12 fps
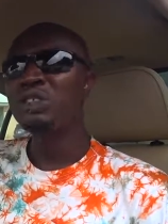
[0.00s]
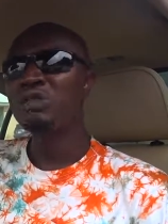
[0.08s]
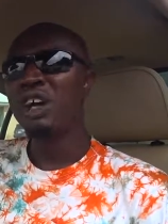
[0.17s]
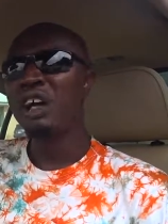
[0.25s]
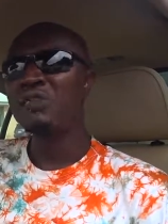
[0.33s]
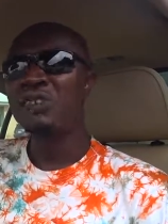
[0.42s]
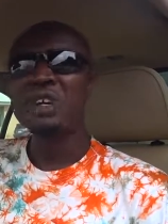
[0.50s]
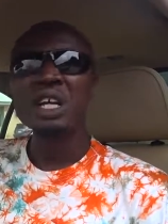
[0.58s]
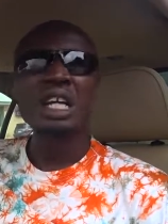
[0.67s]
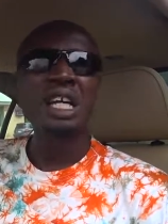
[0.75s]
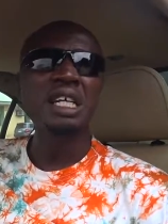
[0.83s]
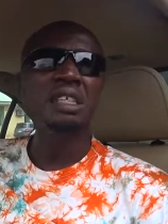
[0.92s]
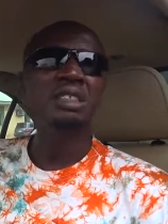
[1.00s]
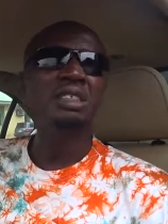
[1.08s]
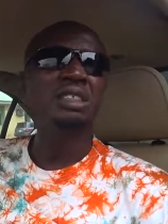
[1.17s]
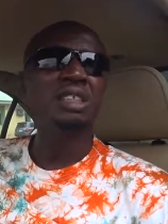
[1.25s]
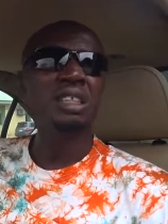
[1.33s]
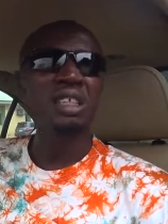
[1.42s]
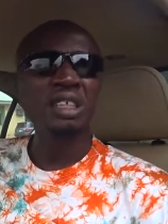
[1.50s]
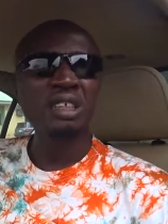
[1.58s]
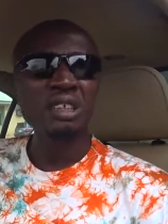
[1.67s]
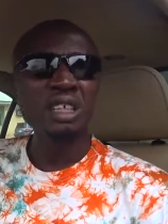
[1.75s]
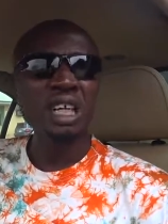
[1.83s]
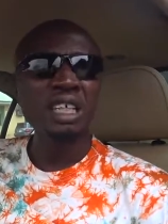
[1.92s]
508,
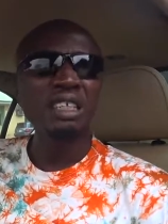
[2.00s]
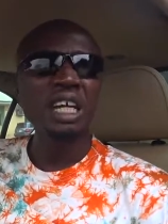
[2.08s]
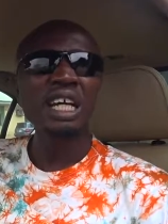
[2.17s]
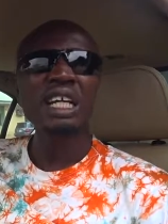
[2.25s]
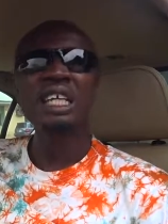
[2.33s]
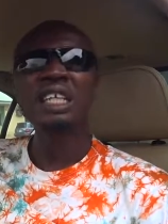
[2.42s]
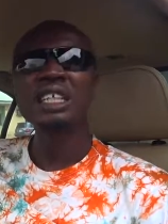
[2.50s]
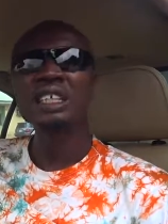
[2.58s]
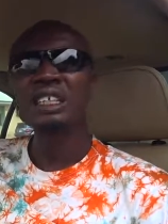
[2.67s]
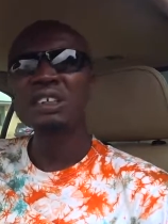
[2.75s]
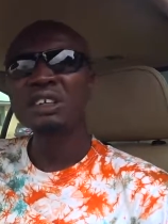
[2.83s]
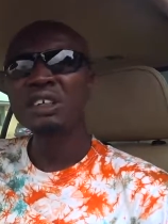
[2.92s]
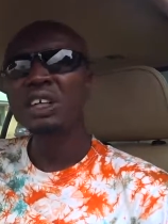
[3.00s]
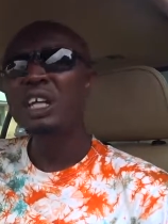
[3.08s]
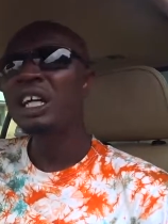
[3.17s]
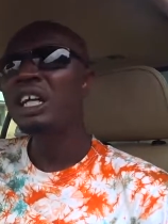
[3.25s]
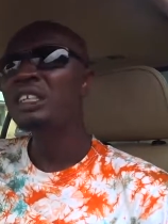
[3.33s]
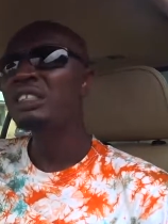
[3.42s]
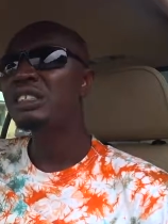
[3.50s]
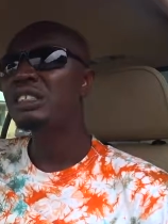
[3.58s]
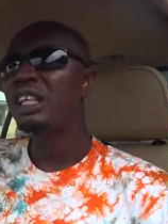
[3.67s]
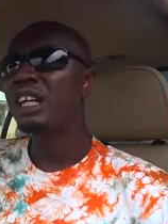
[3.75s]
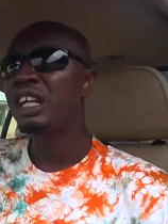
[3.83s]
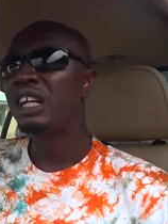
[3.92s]
3008,
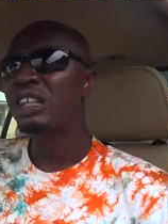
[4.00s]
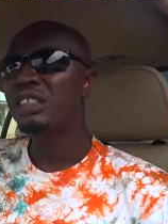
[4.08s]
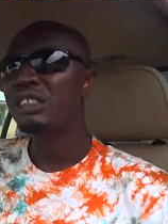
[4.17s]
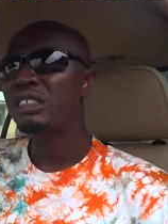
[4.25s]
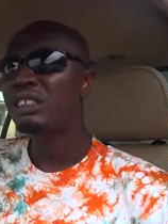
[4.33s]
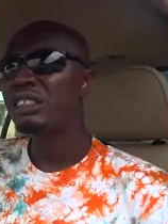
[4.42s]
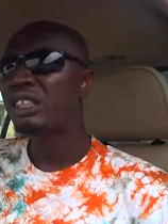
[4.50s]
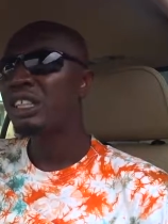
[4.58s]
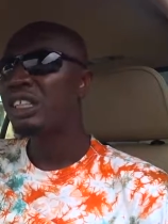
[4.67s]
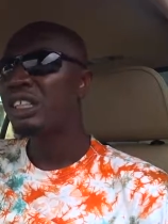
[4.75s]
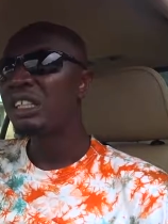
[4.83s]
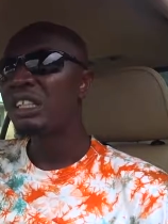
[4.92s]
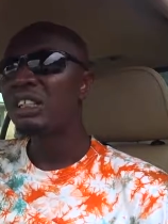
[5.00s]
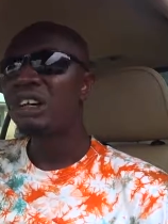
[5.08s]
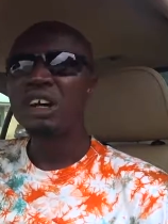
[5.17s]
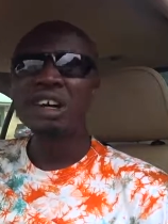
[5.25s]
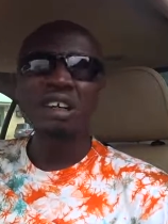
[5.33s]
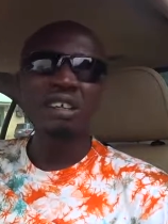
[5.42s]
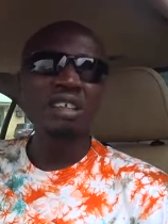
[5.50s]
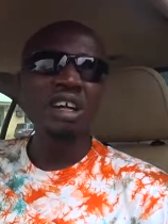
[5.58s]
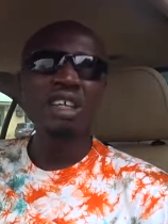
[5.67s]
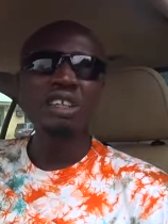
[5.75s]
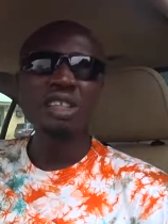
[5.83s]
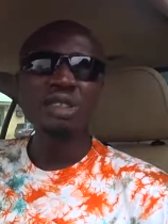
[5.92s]
308,
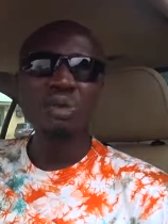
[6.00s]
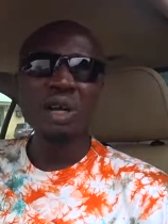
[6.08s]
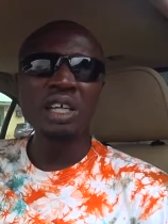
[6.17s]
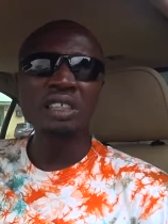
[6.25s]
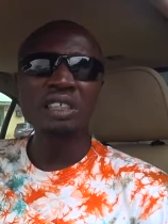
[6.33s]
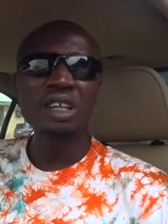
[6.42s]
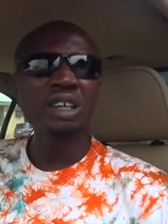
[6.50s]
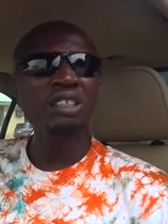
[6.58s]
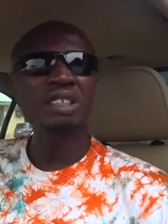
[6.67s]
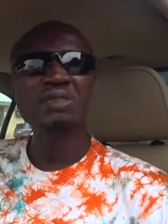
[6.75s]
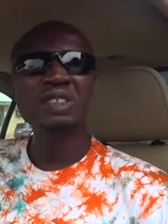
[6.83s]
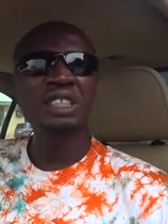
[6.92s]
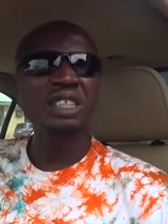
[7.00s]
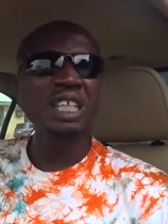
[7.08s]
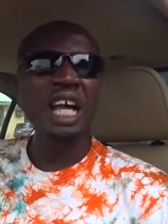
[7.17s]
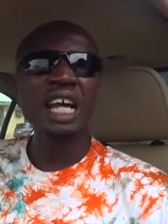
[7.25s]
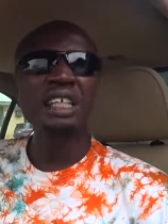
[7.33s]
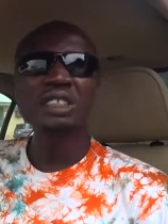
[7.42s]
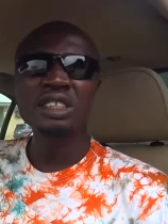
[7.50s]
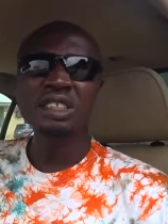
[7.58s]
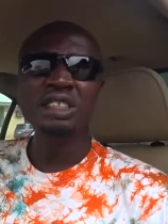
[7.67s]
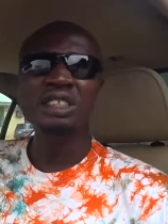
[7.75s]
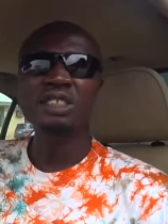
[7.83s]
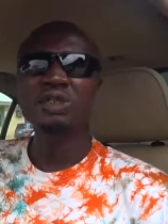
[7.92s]
all those ones, or the VTI
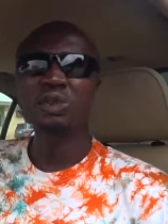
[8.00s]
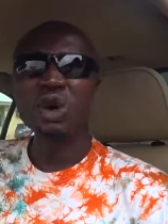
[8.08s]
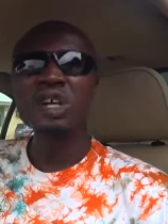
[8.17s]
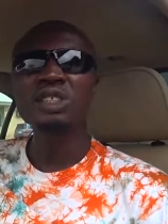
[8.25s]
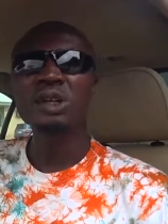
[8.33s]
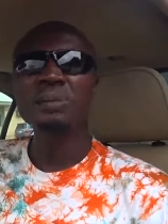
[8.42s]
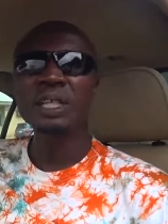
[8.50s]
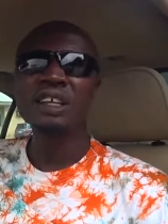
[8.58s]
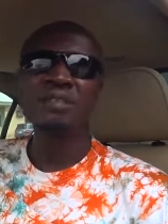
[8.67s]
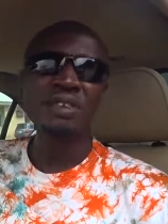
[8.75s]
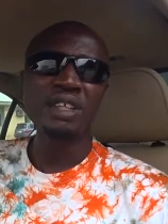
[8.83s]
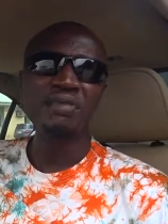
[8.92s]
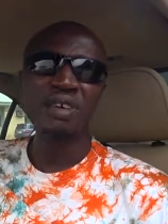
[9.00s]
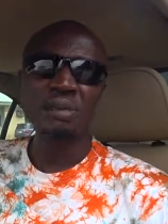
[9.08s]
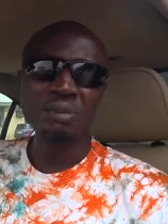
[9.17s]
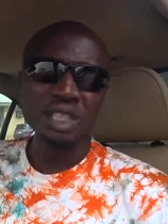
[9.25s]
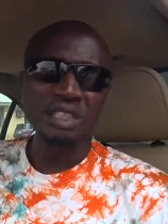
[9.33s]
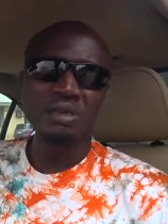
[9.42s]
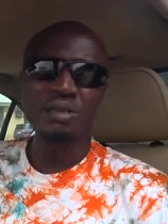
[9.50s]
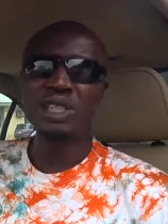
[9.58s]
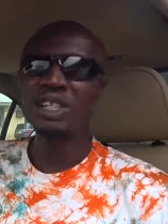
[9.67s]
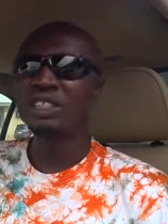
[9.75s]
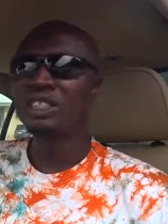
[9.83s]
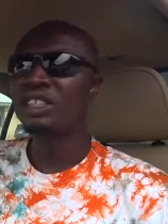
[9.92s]
engines will also benefit from this,
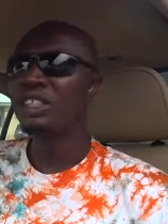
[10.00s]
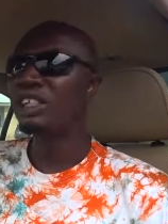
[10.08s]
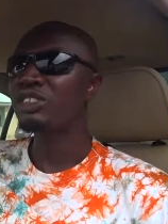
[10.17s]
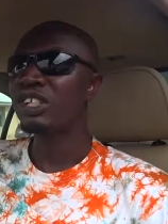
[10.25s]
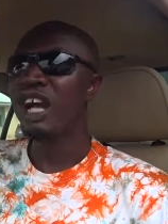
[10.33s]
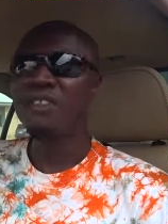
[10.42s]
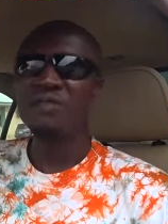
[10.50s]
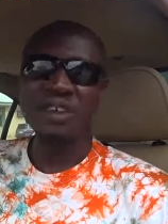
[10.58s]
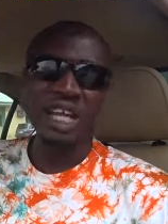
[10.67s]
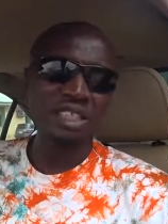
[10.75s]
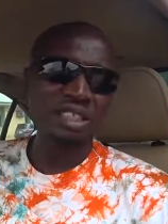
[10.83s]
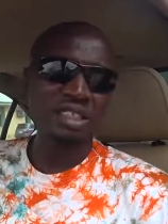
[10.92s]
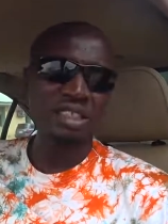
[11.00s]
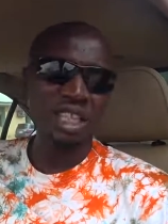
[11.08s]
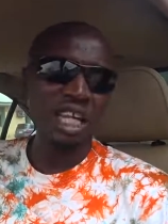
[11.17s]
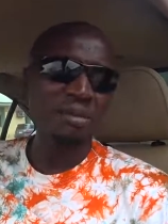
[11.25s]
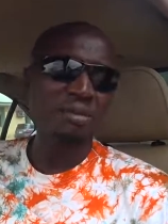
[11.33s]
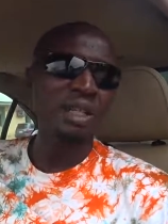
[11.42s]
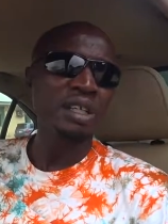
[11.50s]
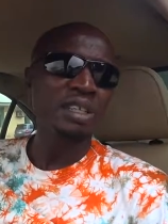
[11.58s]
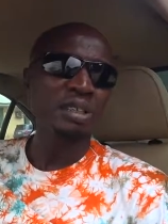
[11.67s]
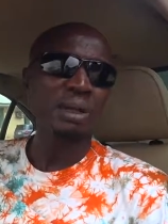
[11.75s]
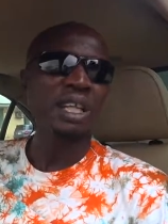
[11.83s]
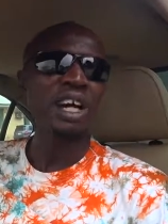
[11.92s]
because it also affects them.
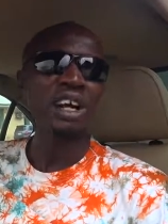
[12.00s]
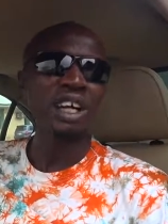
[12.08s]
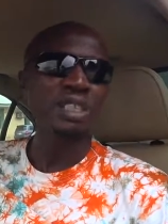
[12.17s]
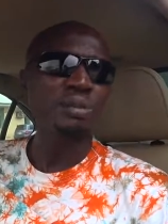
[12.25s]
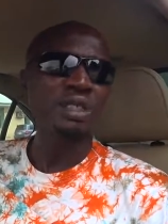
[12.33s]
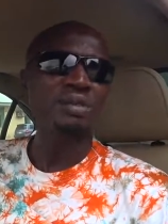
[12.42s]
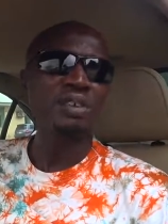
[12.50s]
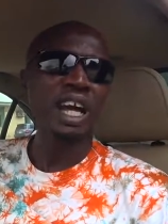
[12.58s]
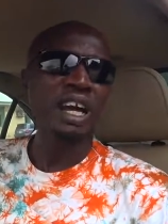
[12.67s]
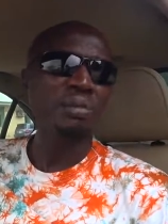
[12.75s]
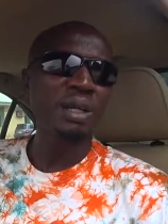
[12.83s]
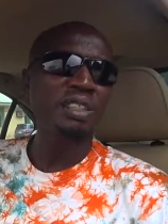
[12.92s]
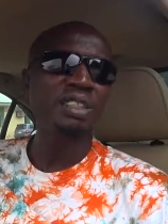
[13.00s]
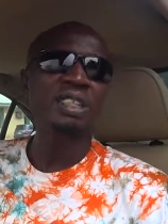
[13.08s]
It may not cause misfire, but